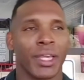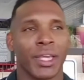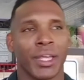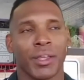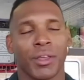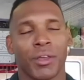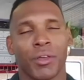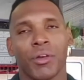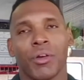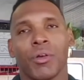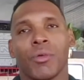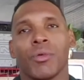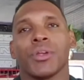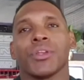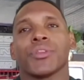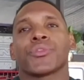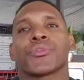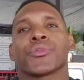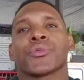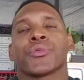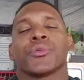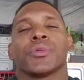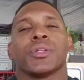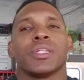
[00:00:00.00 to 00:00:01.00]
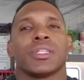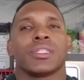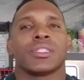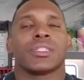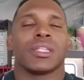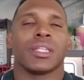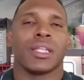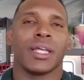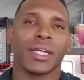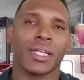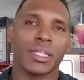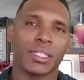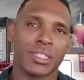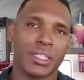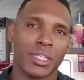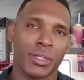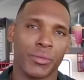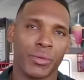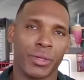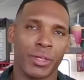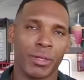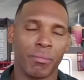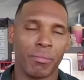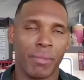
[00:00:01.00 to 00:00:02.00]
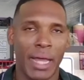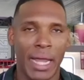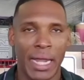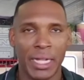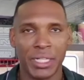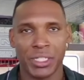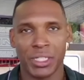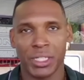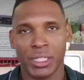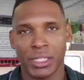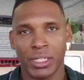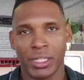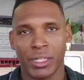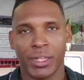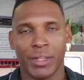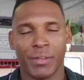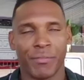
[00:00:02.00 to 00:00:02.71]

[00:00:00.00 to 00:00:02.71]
And going through his Legacy Reimagined